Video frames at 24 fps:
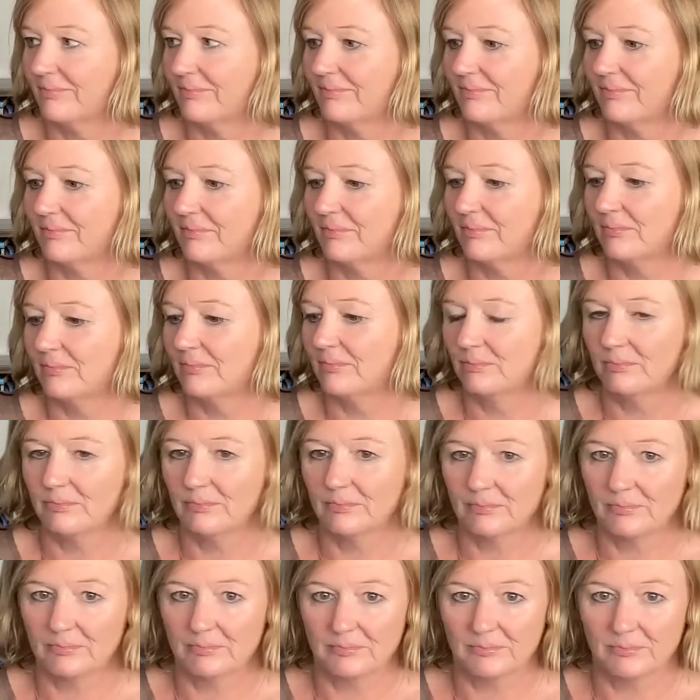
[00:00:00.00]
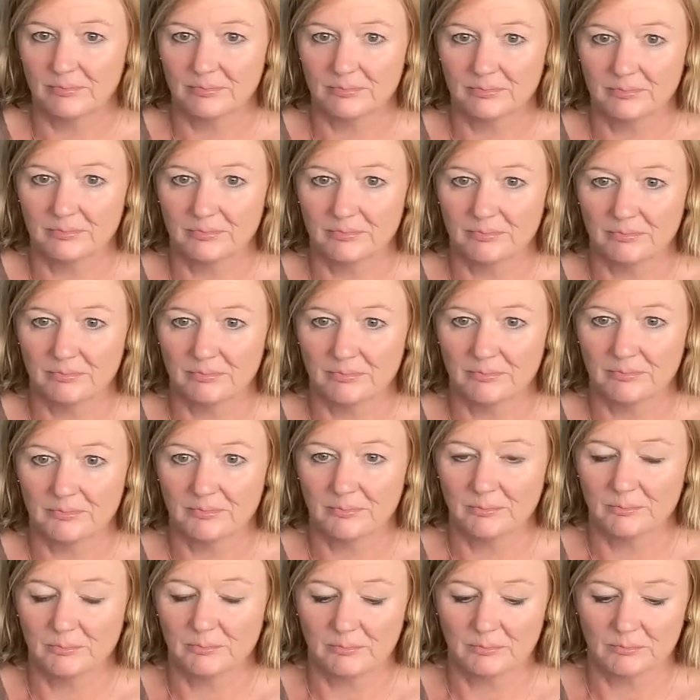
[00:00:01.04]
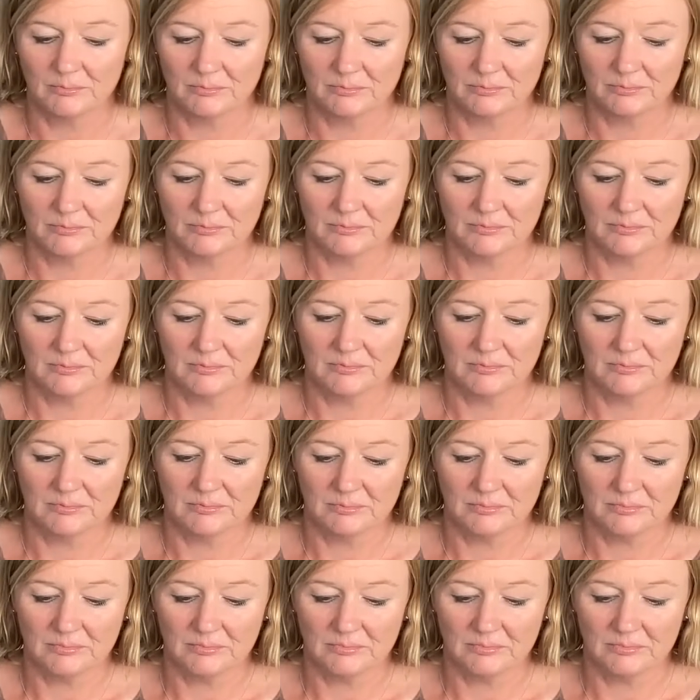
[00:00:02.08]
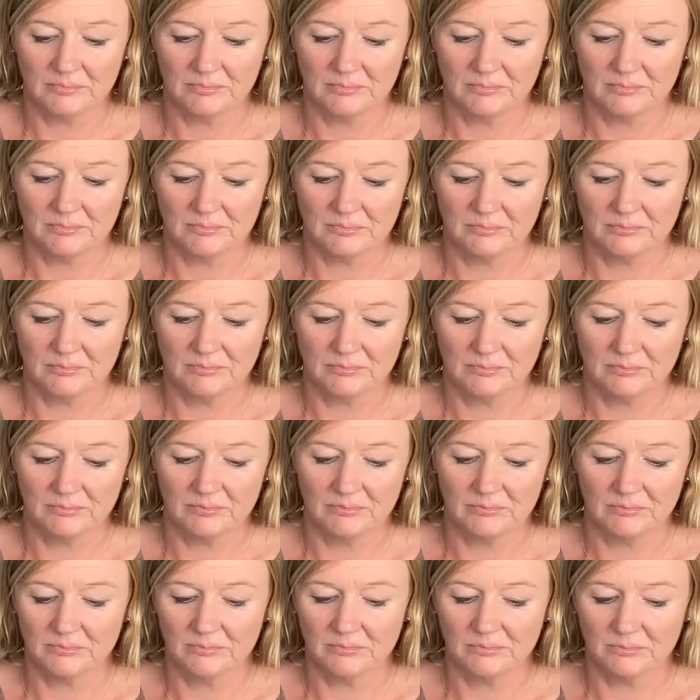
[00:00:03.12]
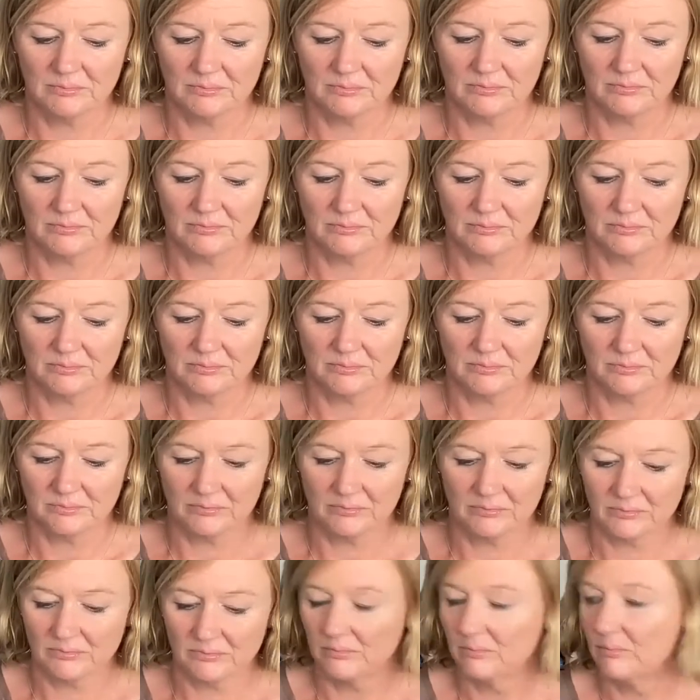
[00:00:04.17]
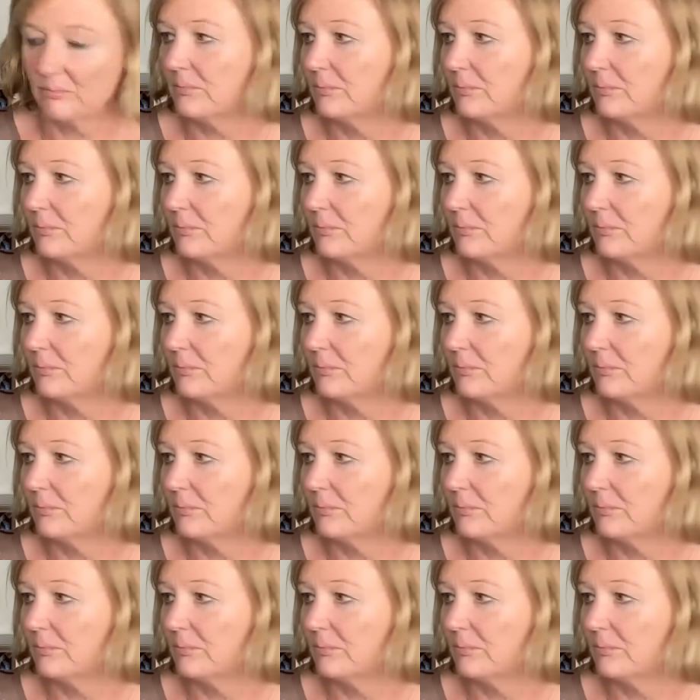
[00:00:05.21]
(not speaking)